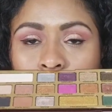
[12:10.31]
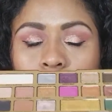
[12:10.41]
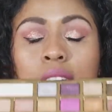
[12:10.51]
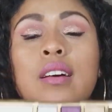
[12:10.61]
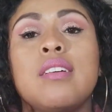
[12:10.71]

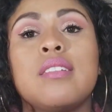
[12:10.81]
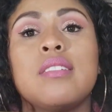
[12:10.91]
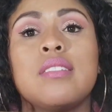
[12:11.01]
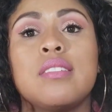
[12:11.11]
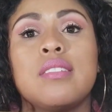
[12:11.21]
It
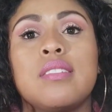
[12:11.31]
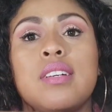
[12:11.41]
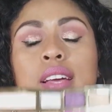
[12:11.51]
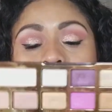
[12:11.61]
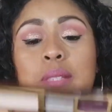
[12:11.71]

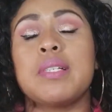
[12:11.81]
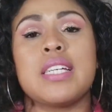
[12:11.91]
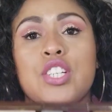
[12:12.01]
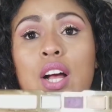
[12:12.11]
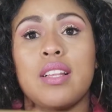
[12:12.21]
smells
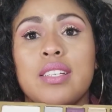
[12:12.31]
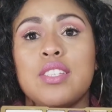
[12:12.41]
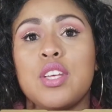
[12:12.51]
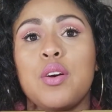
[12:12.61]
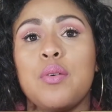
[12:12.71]
like chocolate.
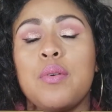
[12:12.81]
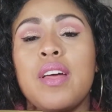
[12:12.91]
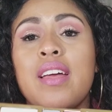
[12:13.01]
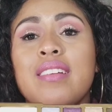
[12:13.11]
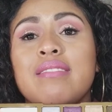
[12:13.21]
So
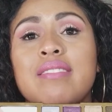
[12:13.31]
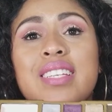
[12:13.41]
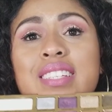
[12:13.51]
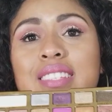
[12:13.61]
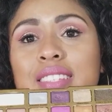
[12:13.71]

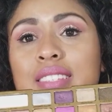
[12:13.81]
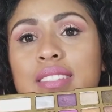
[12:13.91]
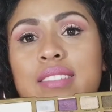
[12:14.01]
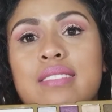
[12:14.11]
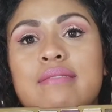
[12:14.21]
this,
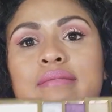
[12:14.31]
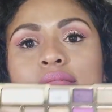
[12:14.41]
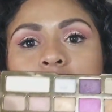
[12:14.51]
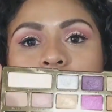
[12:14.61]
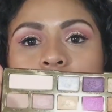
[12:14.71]

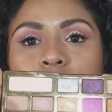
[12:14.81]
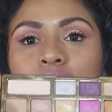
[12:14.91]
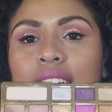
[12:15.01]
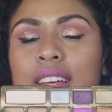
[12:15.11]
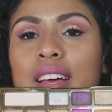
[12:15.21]

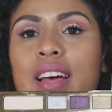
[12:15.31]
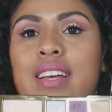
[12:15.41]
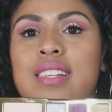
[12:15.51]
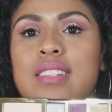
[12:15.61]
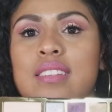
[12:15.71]
look at it,
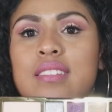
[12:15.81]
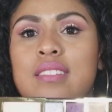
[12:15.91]
guys.